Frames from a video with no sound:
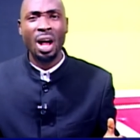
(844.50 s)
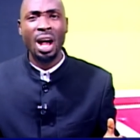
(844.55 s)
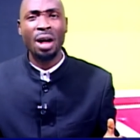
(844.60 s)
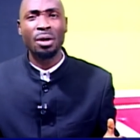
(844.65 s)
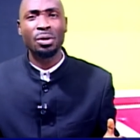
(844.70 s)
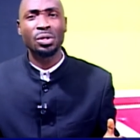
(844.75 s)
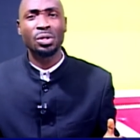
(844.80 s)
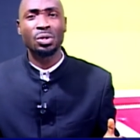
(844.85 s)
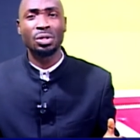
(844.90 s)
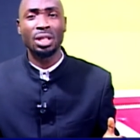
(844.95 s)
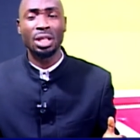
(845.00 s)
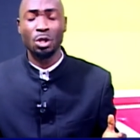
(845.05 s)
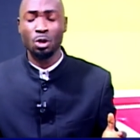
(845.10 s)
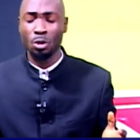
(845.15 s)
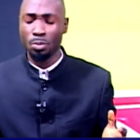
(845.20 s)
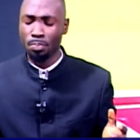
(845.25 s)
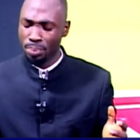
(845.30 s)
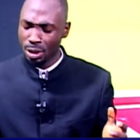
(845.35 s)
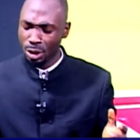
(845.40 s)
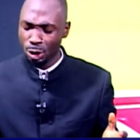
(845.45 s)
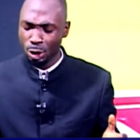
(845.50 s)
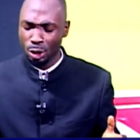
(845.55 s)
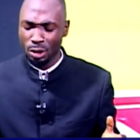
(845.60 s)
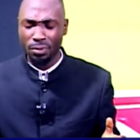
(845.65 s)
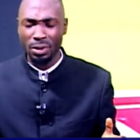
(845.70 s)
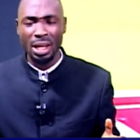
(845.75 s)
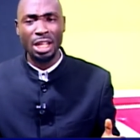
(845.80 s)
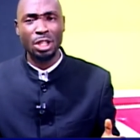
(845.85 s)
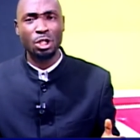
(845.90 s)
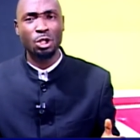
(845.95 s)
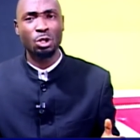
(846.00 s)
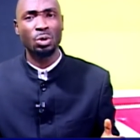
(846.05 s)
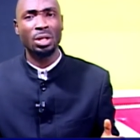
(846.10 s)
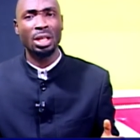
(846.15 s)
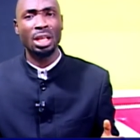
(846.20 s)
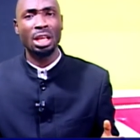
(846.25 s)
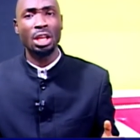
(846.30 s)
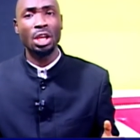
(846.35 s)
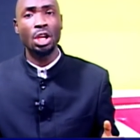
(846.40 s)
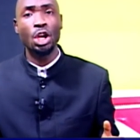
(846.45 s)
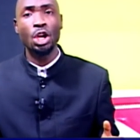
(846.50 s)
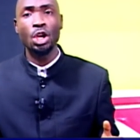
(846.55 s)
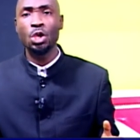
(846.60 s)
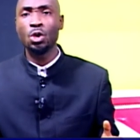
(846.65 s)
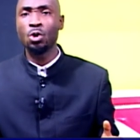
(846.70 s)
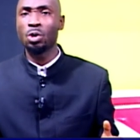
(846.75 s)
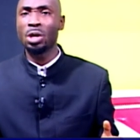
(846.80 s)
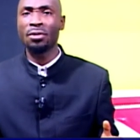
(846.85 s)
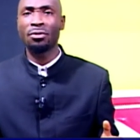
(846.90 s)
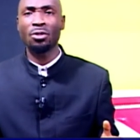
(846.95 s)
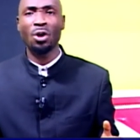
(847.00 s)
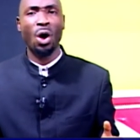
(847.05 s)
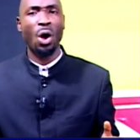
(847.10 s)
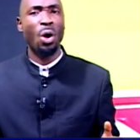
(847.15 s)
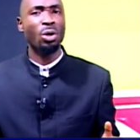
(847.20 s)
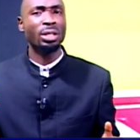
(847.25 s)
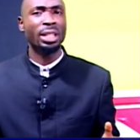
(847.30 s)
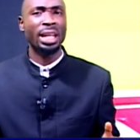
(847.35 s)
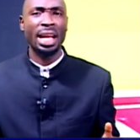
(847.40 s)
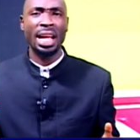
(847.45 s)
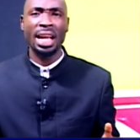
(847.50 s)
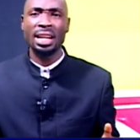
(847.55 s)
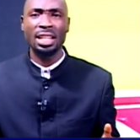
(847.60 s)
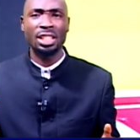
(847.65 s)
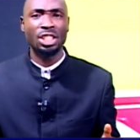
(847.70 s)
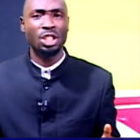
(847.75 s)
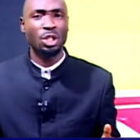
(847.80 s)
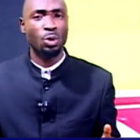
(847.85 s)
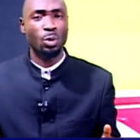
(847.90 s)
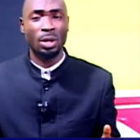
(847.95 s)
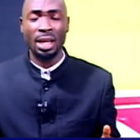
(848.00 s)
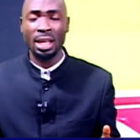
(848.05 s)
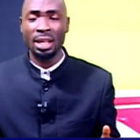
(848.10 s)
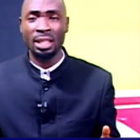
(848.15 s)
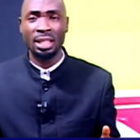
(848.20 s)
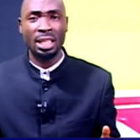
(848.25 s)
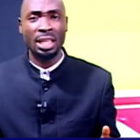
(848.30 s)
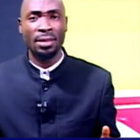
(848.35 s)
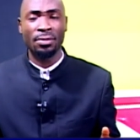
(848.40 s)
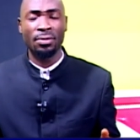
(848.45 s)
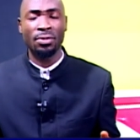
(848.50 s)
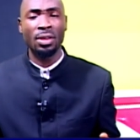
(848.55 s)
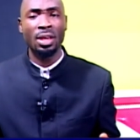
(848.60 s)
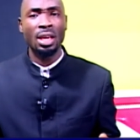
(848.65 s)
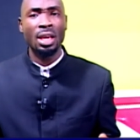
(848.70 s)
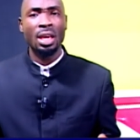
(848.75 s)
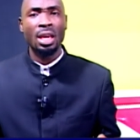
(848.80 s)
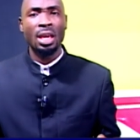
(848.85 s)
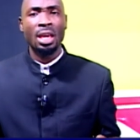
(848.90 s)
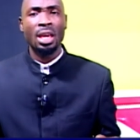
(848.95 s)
your house today, you build your village today, you give all the energy you can give,